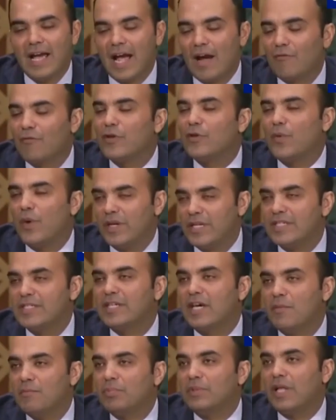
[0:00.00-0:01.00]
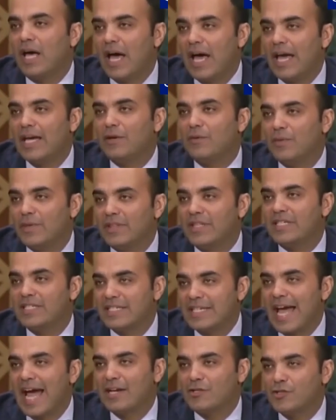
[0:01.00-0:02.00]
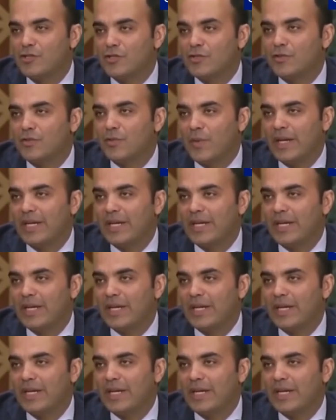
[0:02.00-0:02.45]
everyone is complying with the statute.